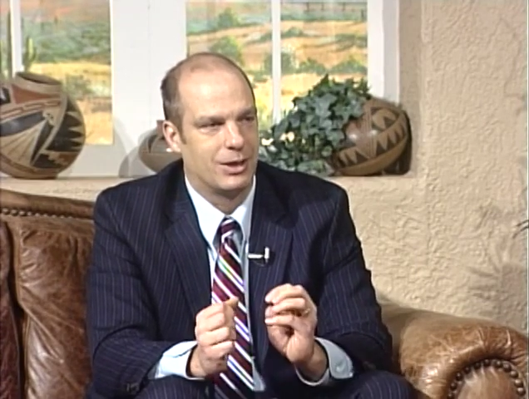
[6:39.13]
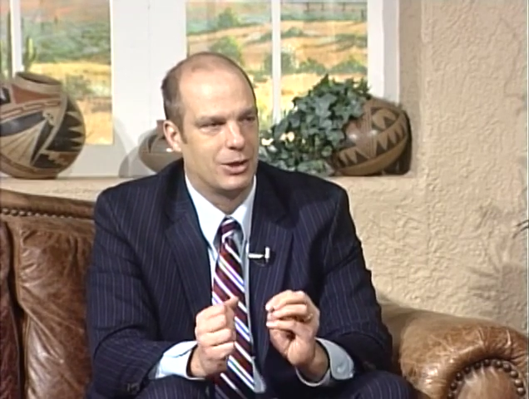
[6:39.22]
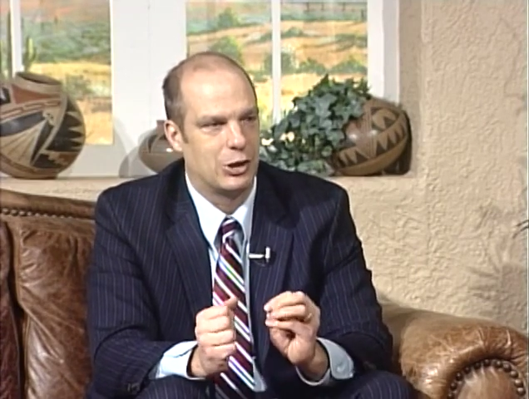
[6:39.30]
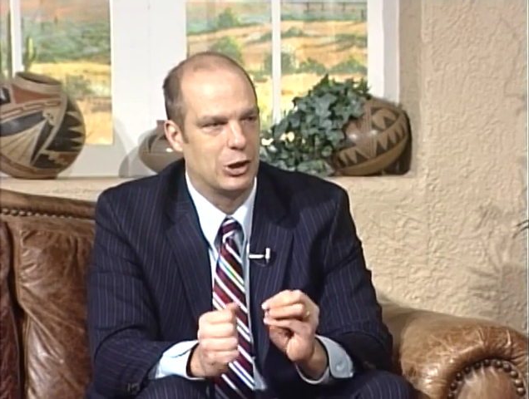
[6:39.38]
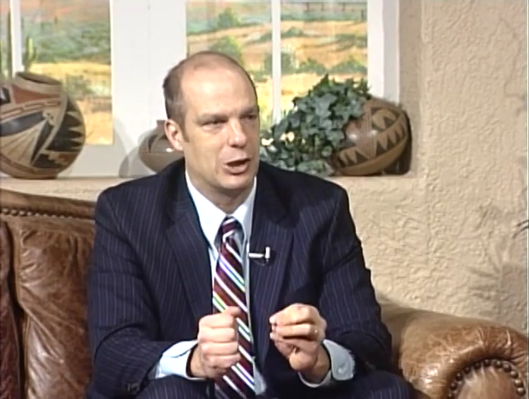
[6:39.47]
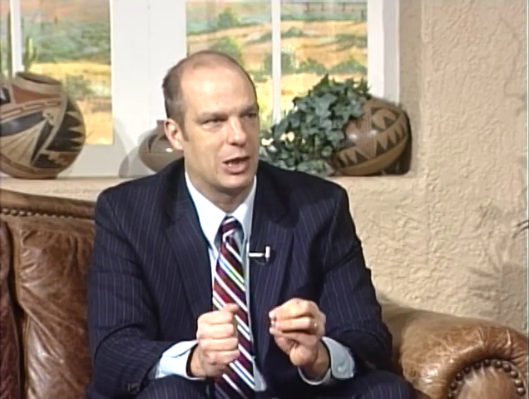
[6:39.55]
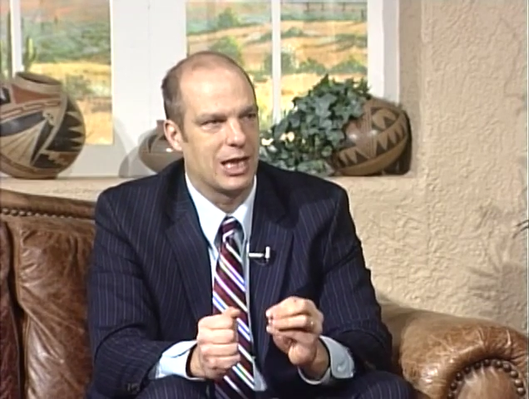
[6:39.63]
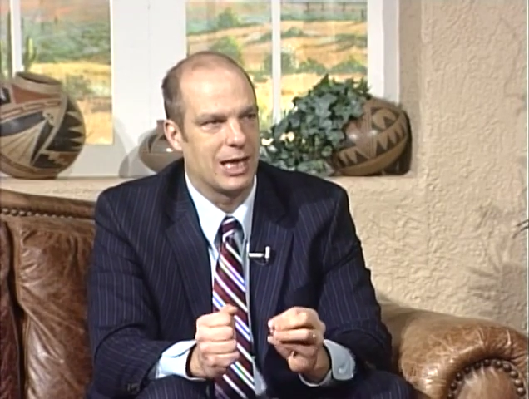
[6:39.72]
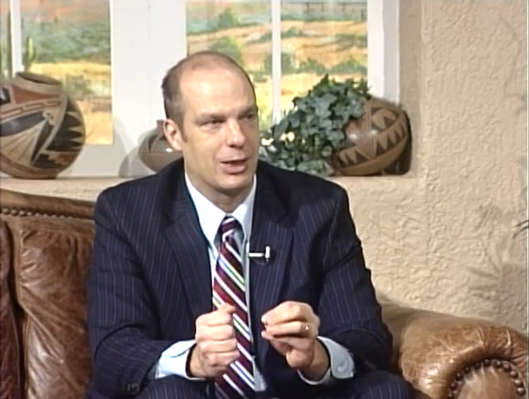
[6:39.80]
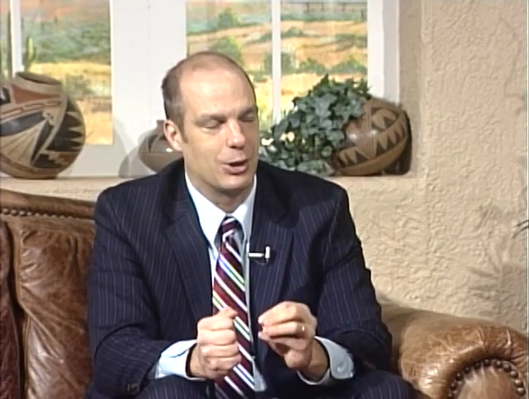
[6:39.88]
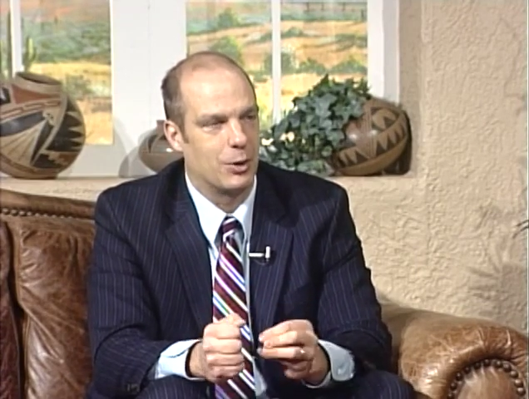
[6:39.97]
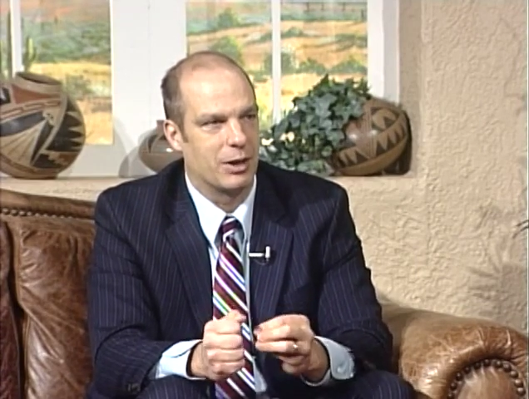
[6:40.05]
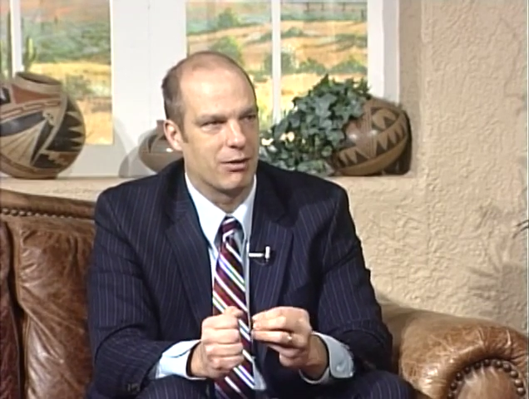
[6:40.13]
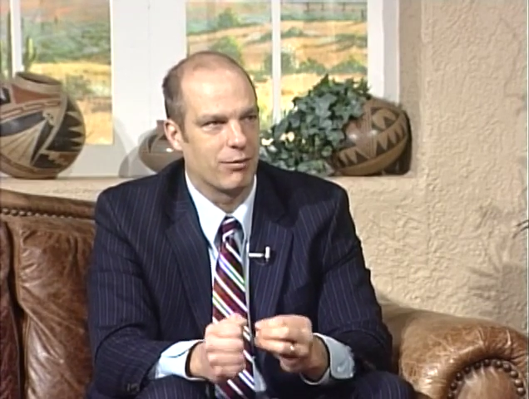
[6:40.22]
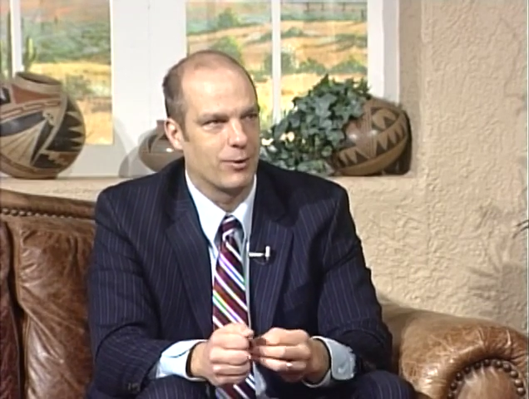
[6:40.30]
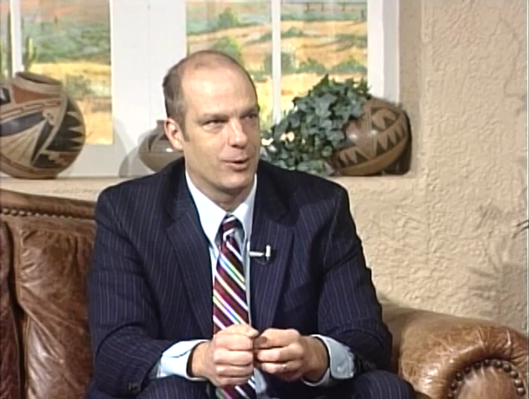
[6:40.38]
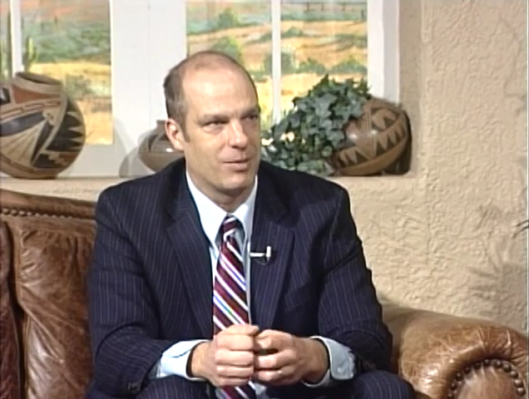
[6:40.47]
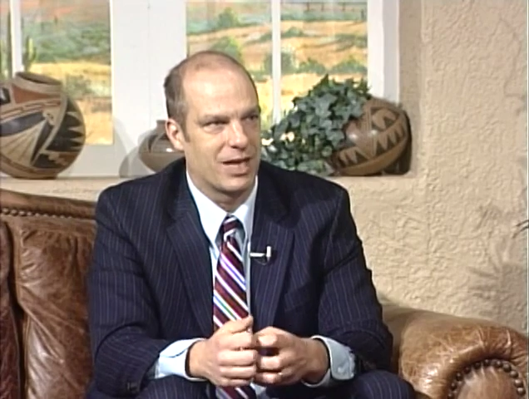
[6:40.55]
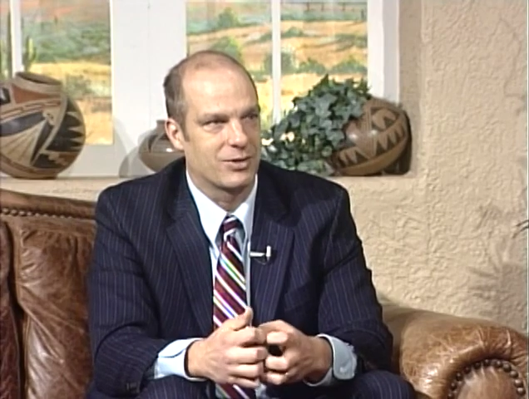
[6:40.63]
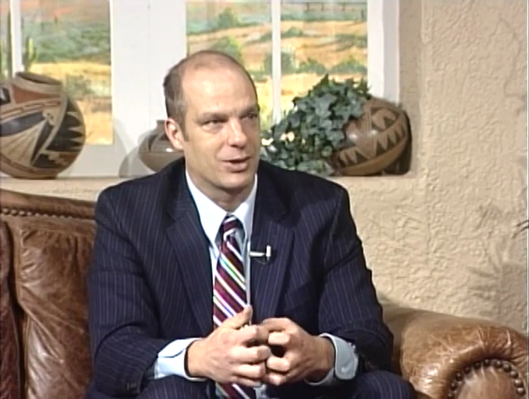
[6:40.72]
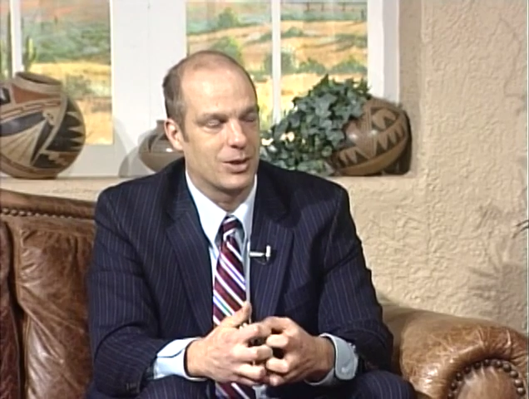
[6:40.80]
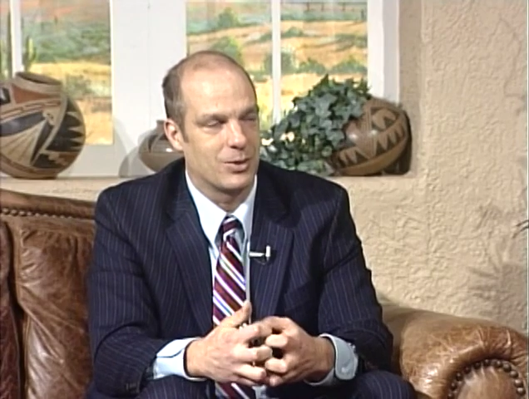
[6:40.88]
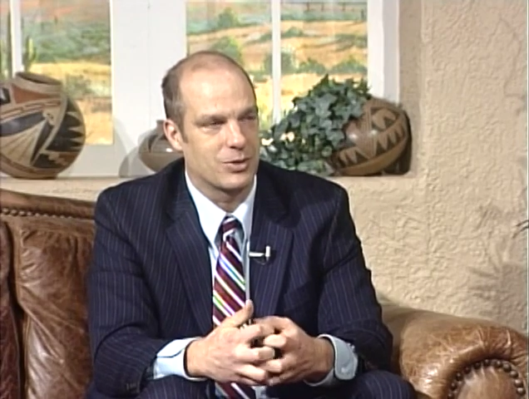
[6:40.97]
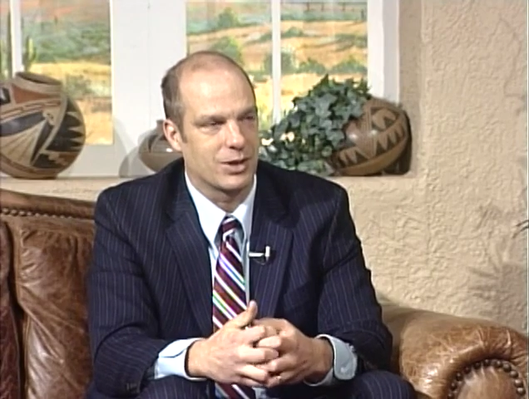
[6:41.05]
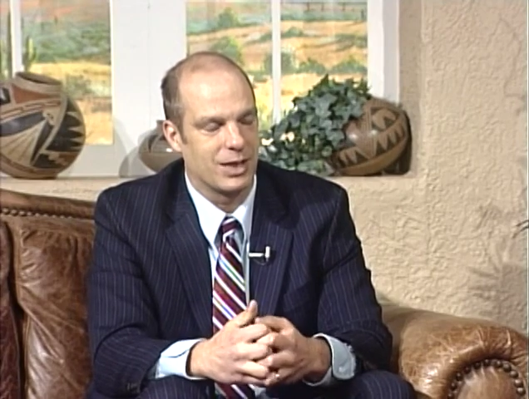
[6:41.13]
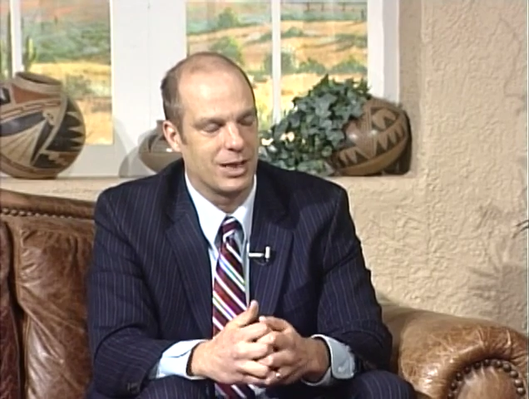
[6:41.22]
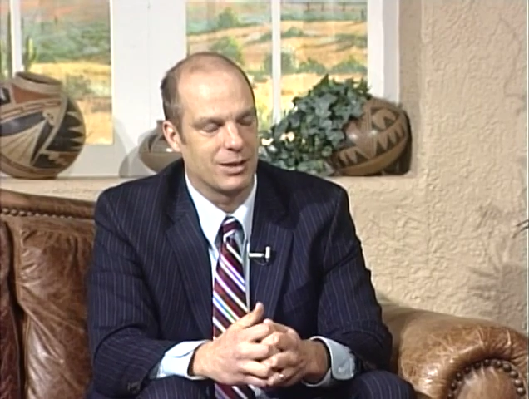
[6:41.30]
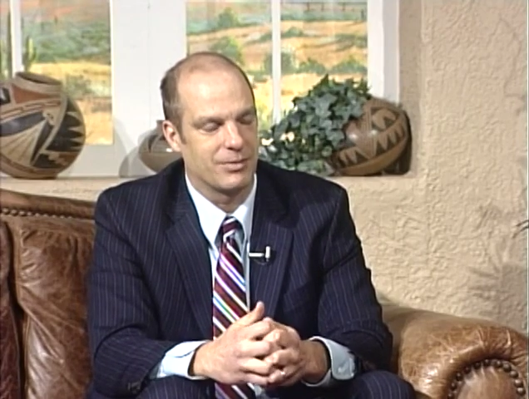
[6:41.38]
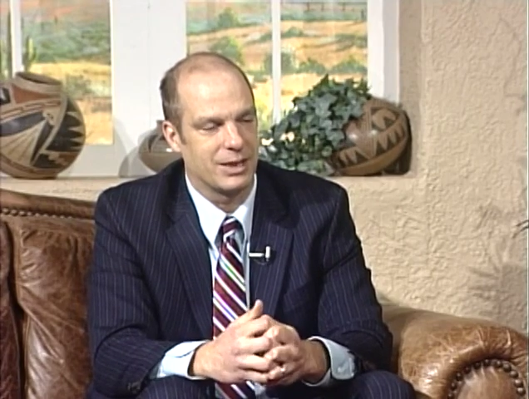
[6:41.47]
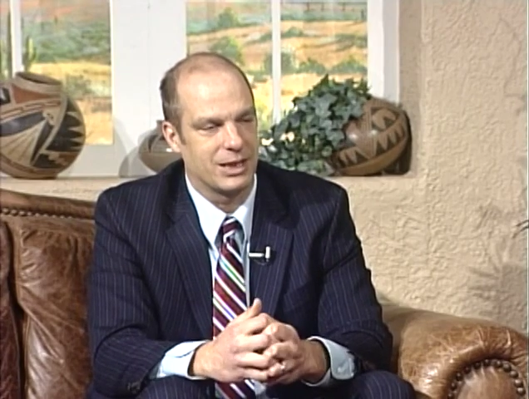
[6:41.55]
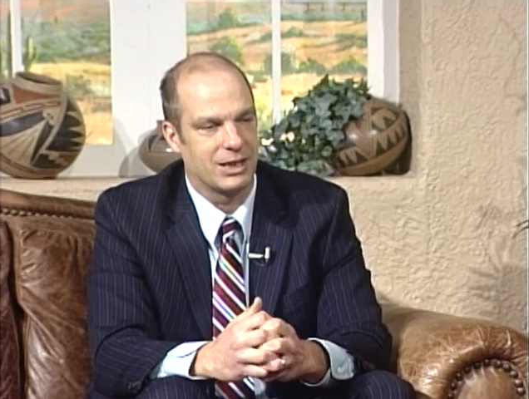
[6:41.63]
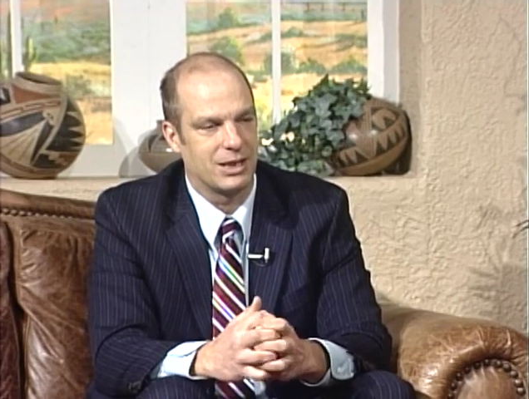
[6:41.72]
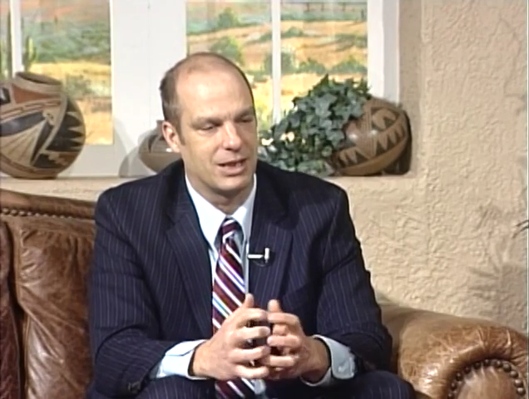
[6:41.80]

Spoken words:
good thing going for New Mexico's economy